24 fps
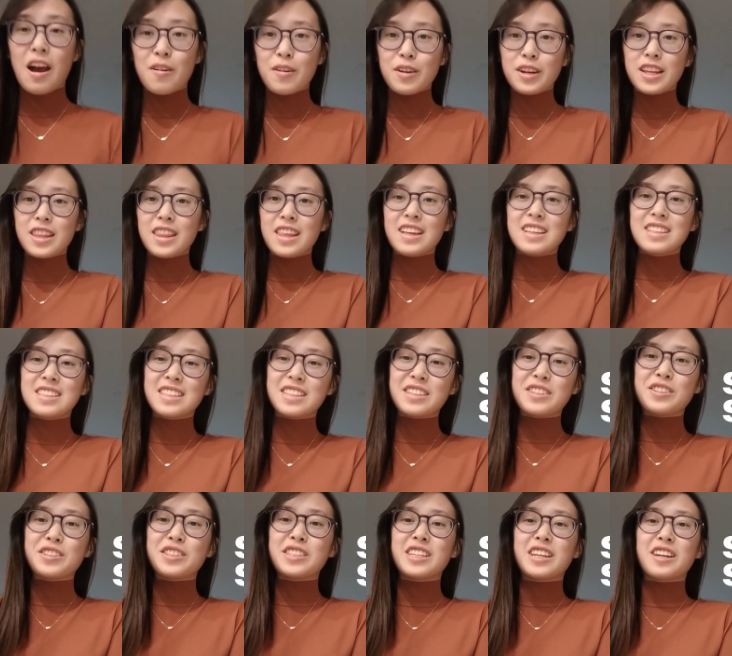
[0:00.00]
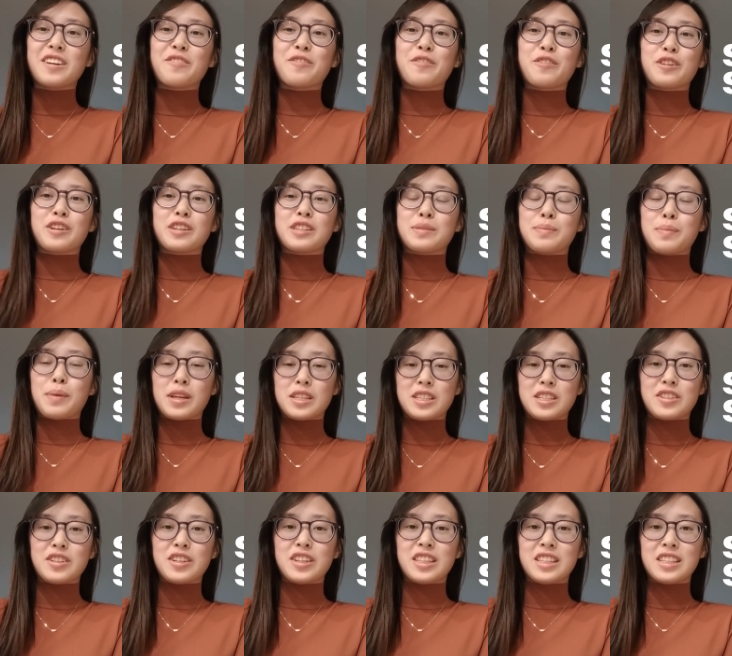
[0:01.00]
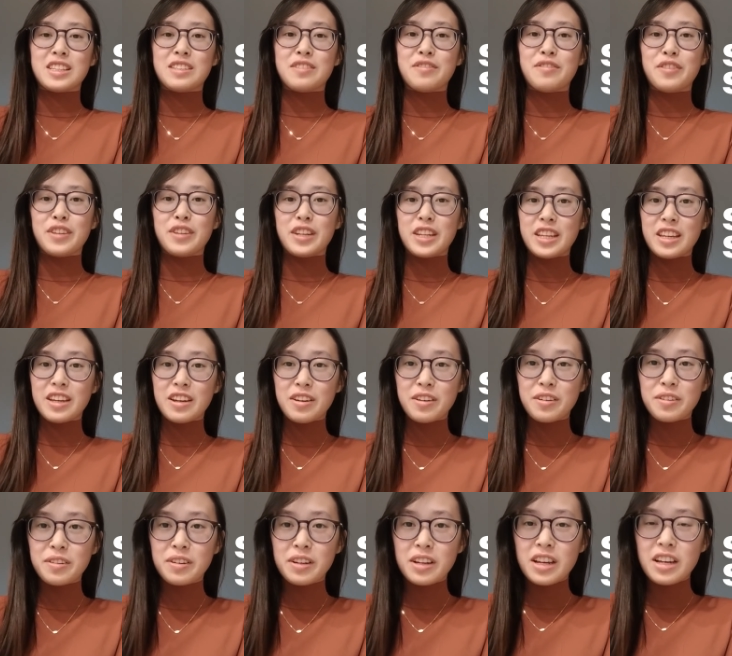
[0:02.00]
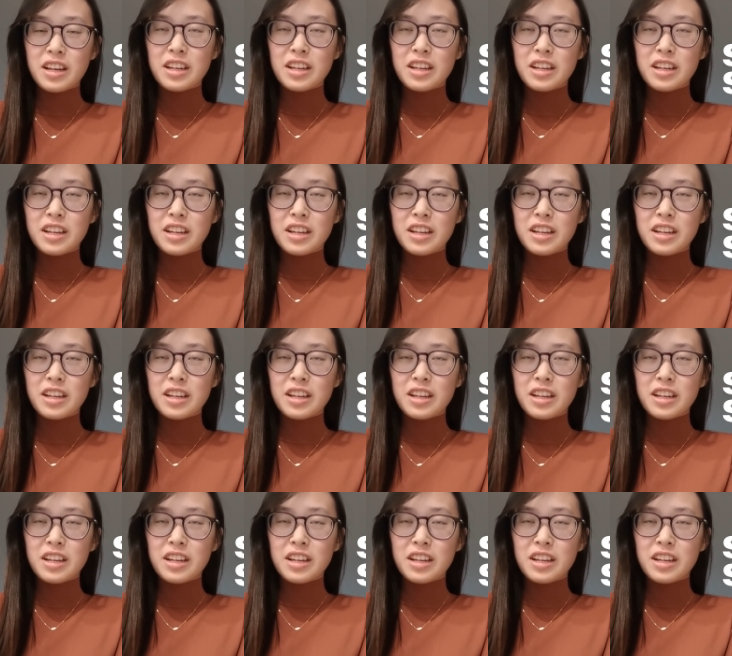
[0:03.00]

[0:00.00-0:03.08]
I want to thank Skillshare for sponsoring this video.